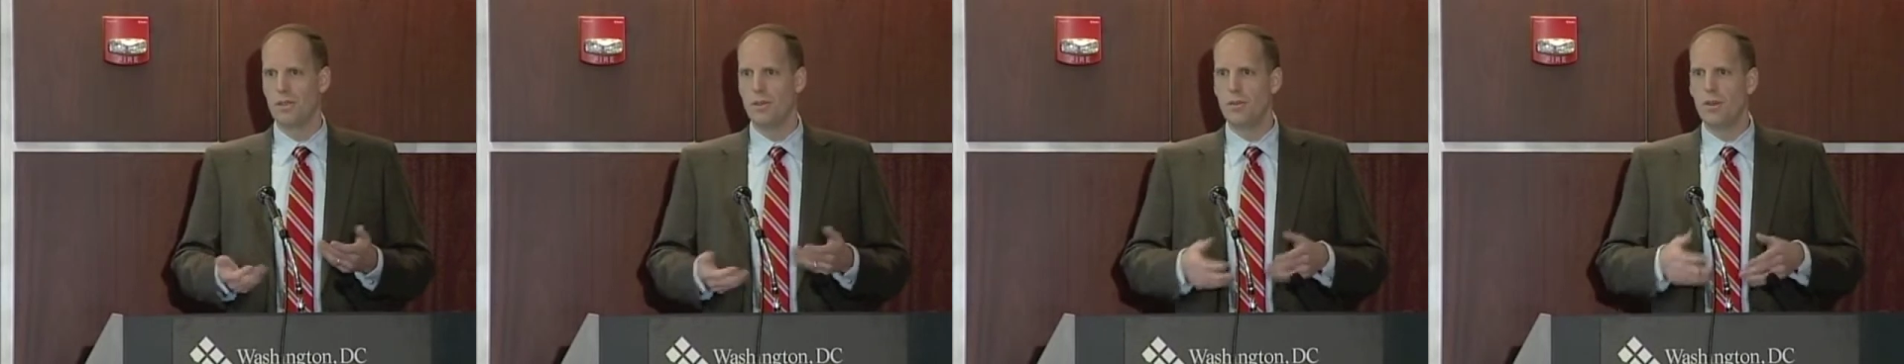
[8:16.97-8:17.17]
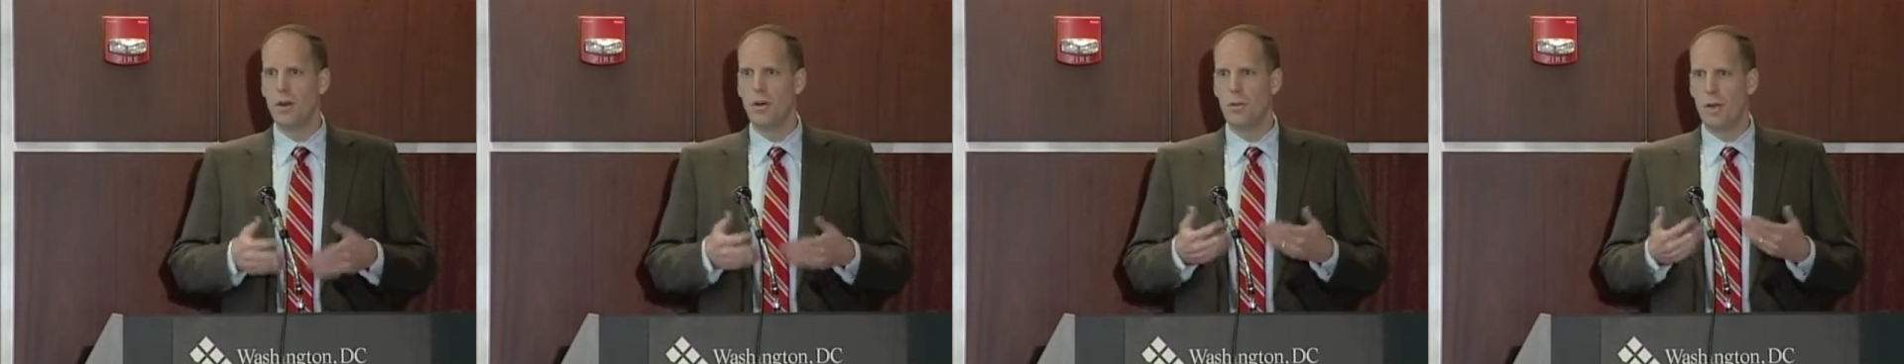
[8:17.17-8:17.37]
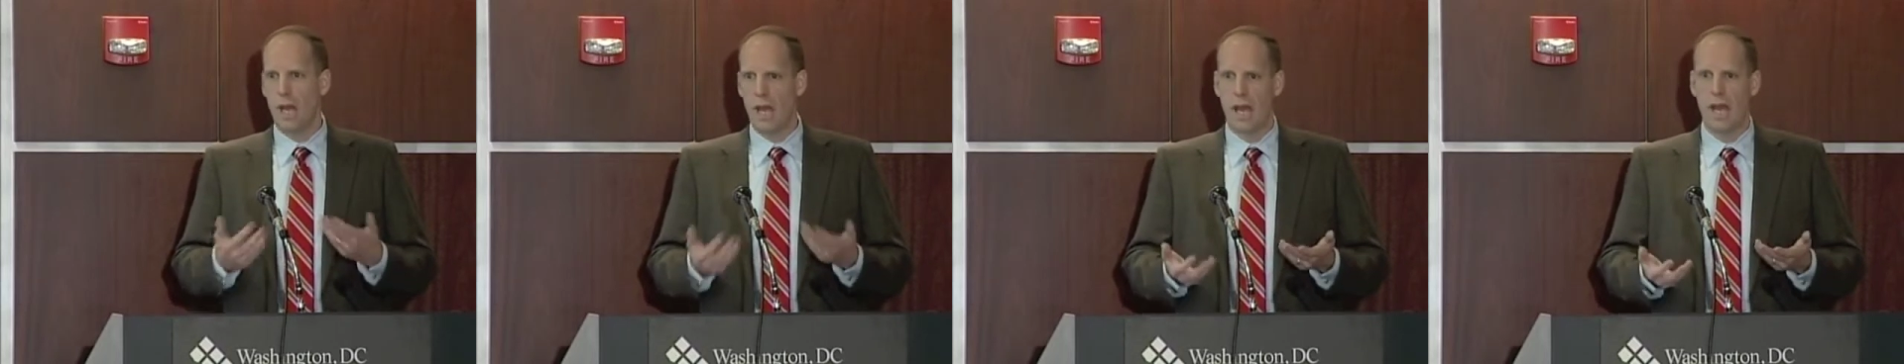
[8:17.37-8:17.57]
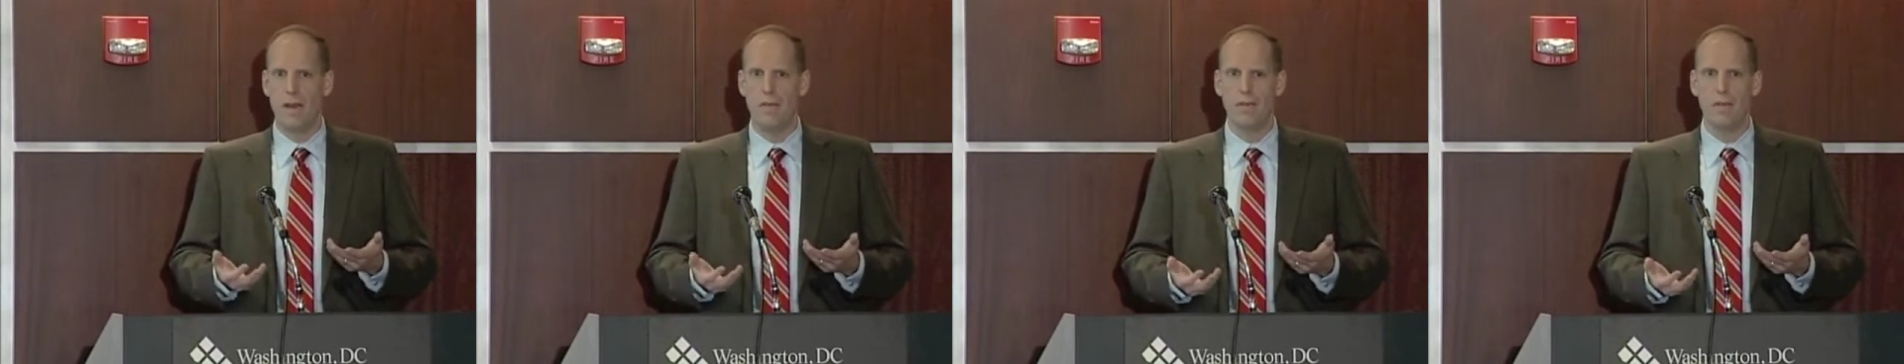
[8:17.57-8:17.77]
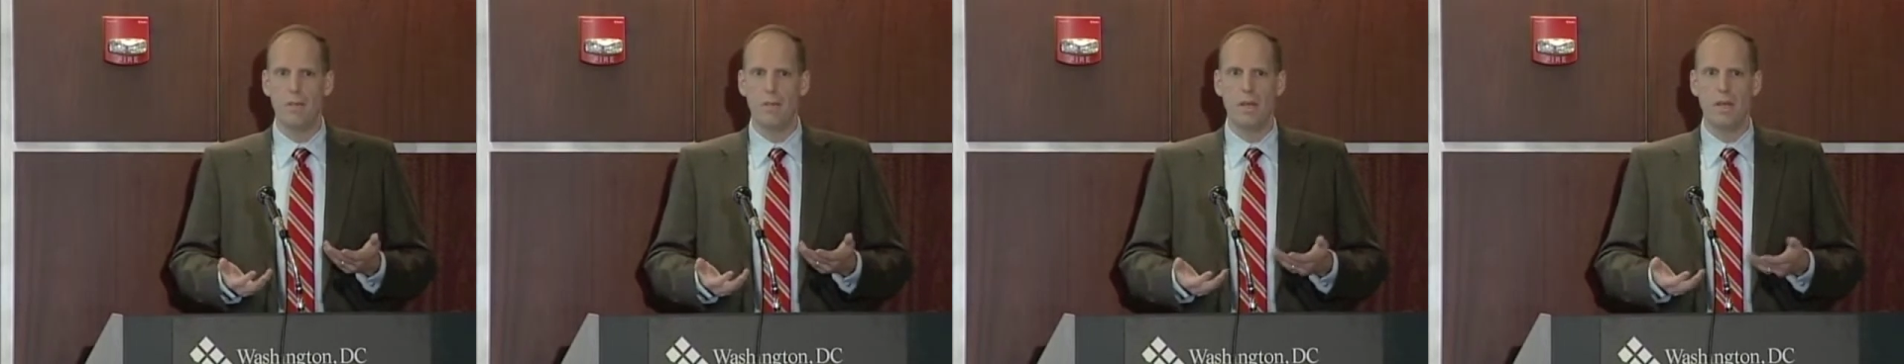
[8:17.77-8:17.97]
You don't
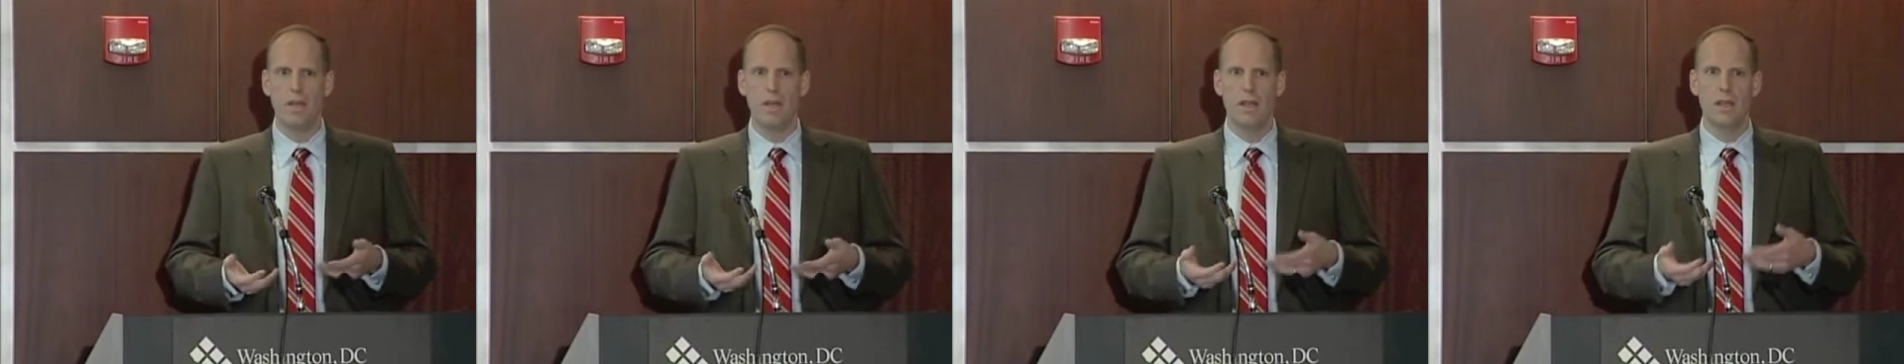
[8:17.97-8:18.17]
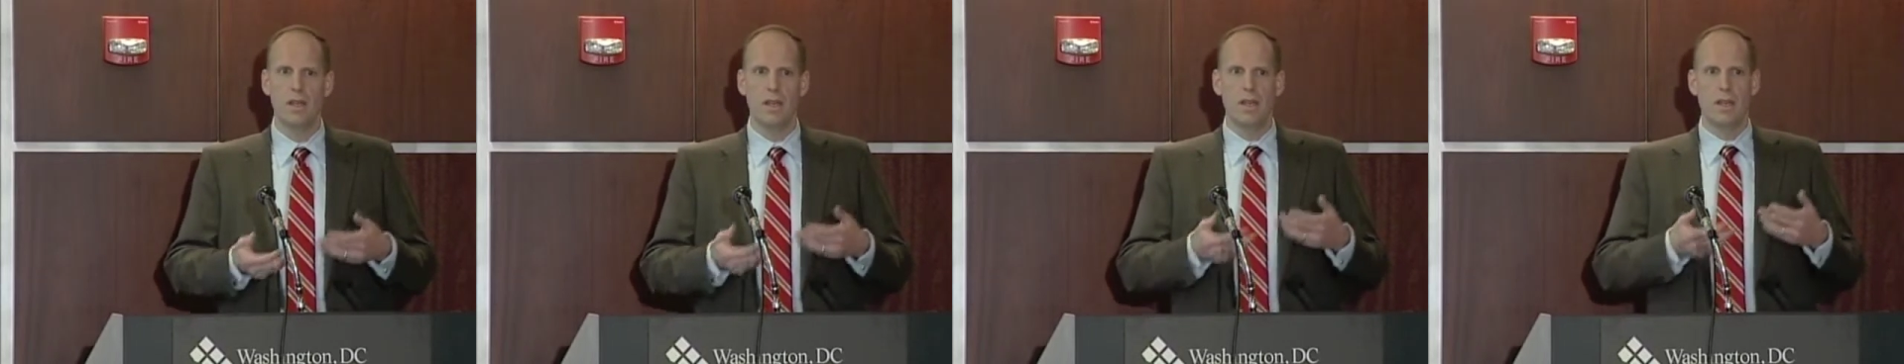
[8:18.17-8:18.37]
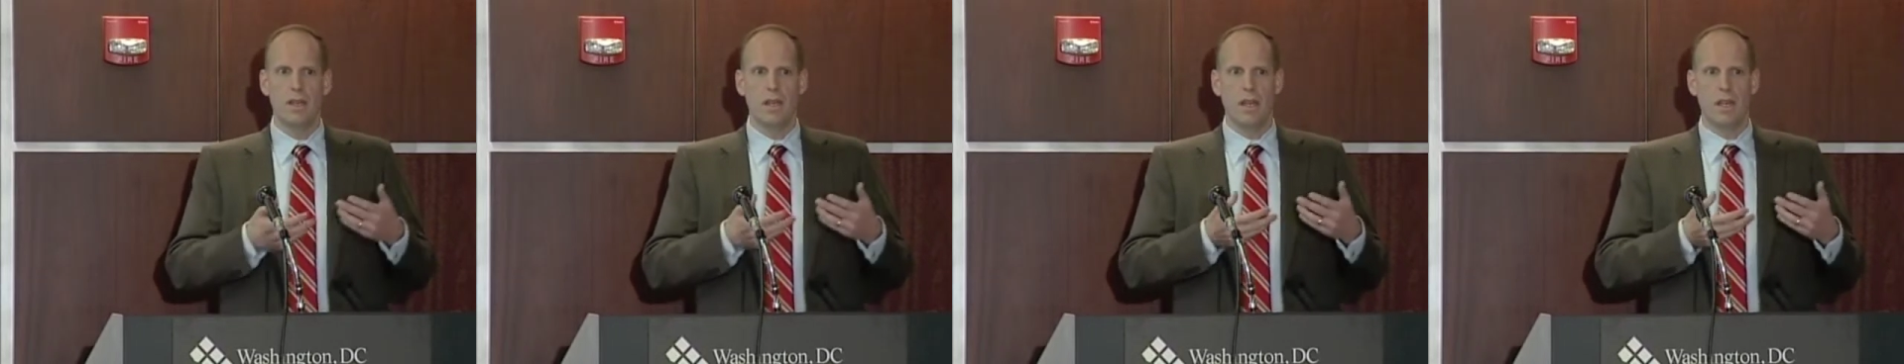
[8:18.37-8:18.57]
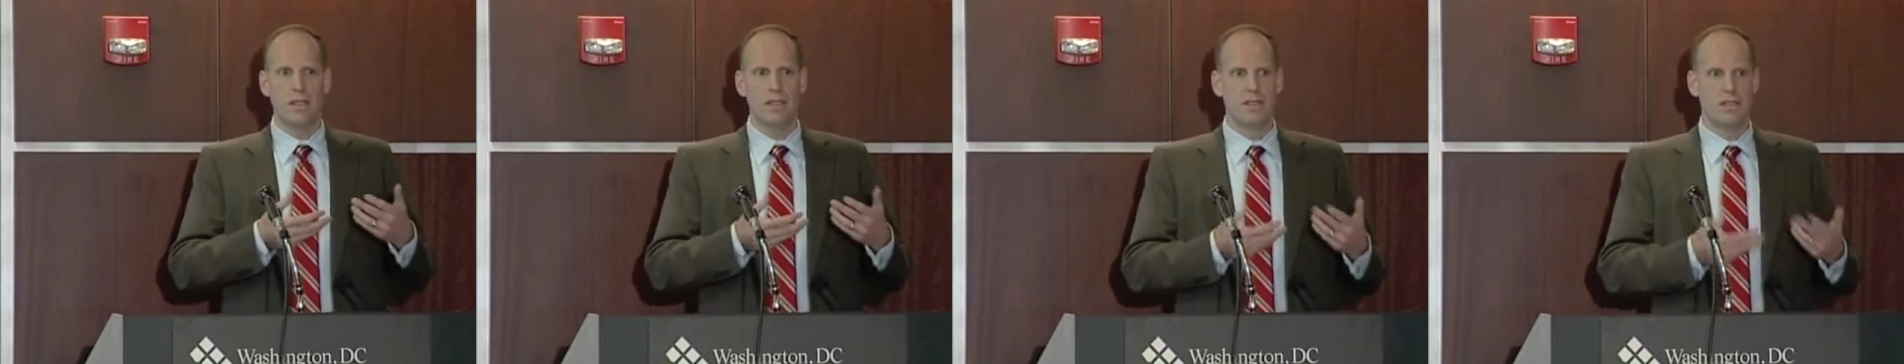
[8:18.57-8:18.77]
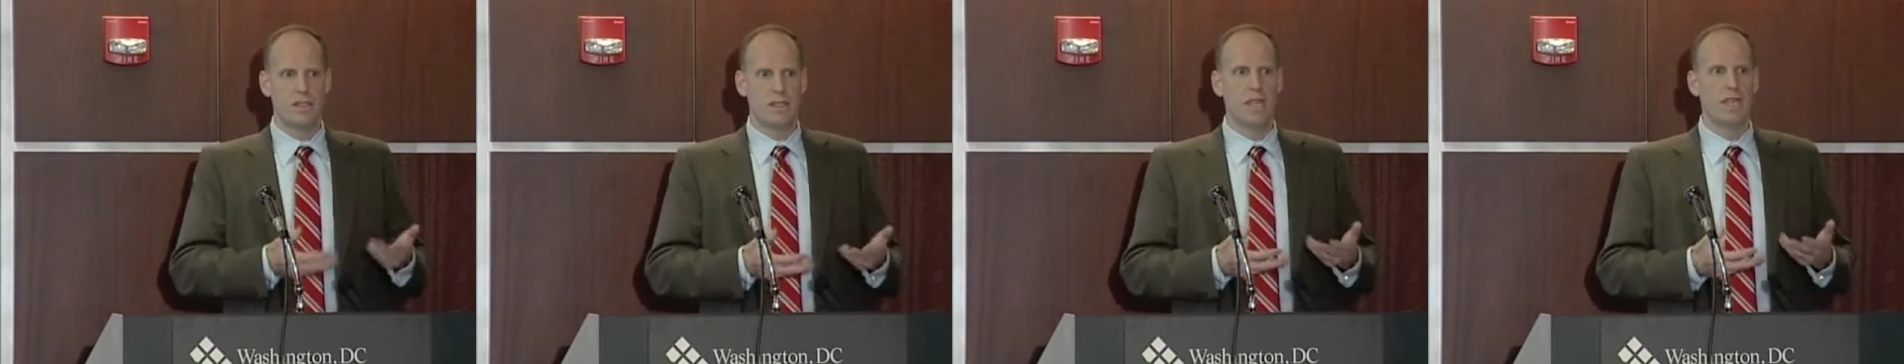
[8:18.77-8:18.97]
have to be a
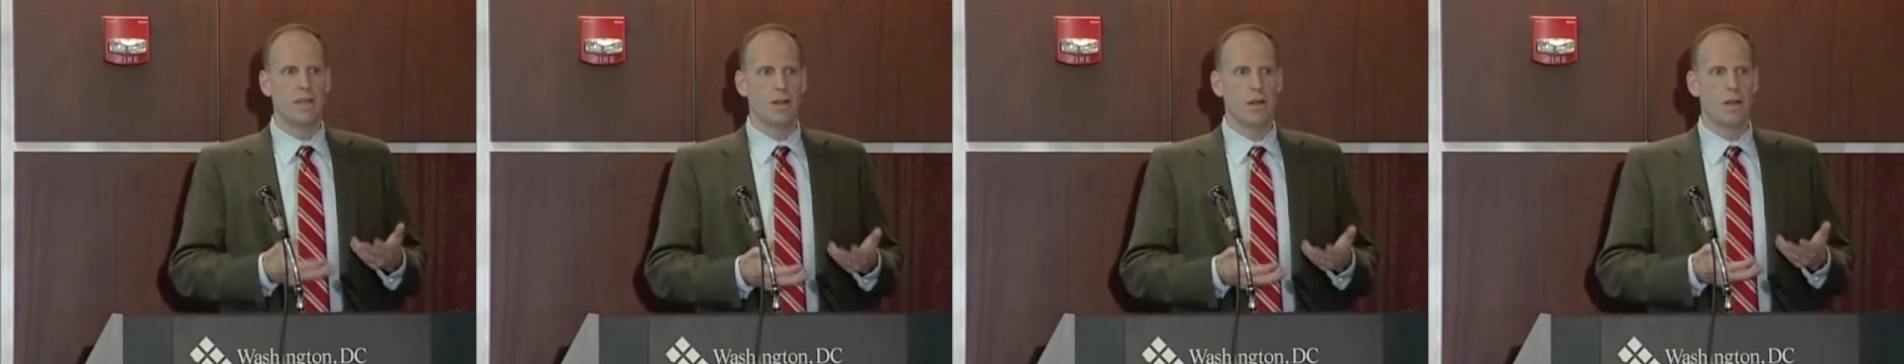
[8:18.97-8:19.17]
state